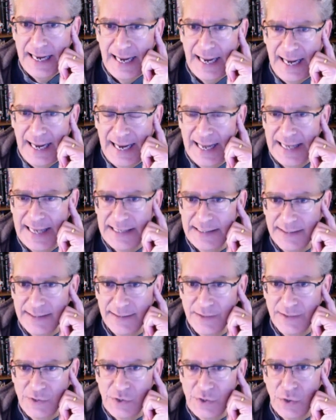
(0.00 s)
And
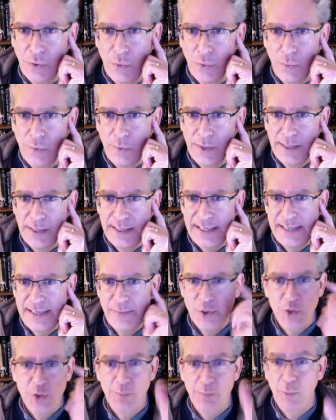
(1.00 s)
so he
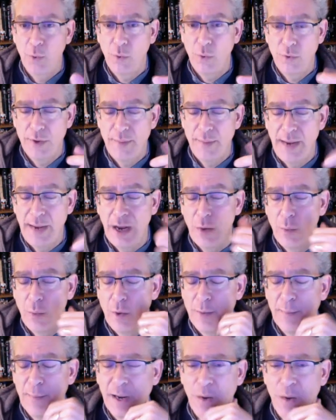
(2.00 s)
just pulled them out
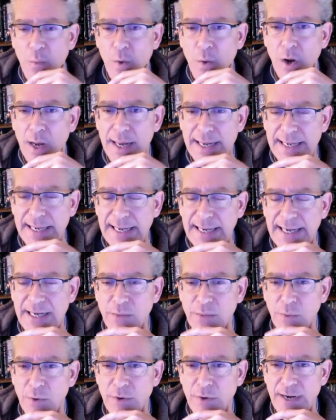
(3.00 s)
one by one, and he
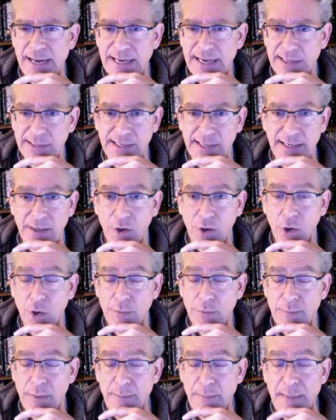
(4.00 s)
wrote an essay
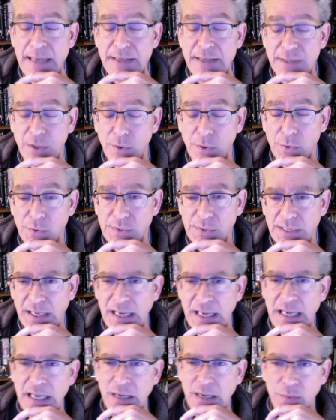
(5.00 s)
called Mementos,
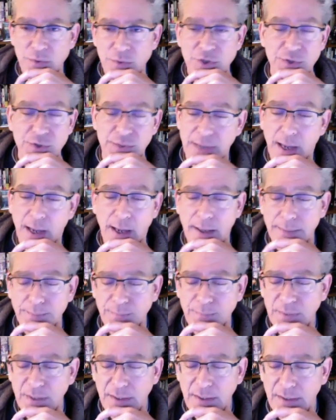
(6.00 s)
which is a uh,
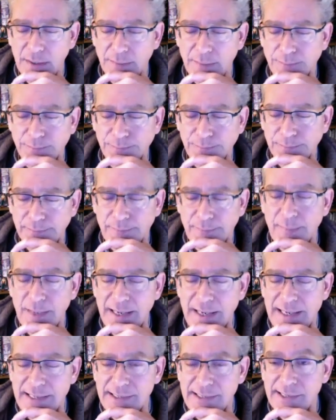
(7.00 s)

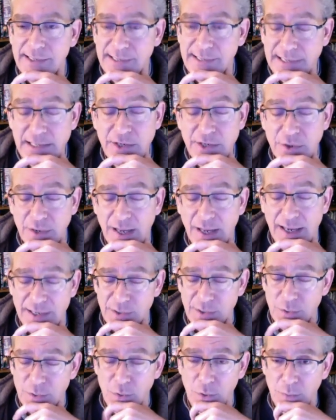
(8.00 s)
he's a senior in high
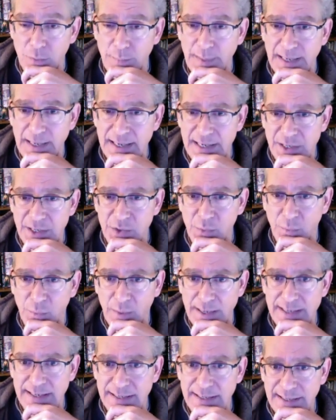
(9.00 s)
school, but he's
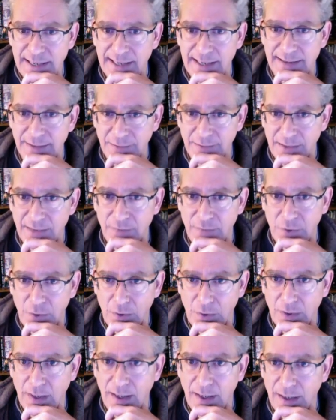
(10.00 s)
writing at the
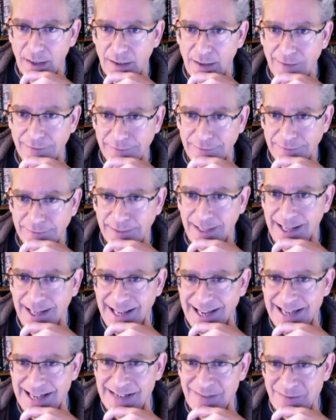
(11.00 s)
level of
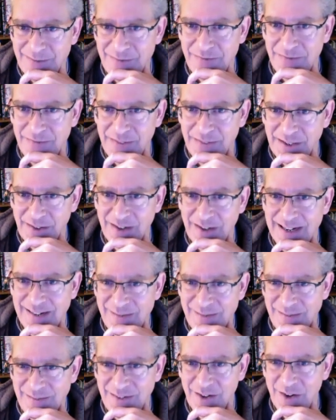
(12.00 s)
a very,
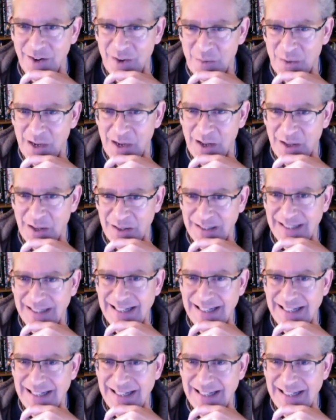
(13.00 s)
very well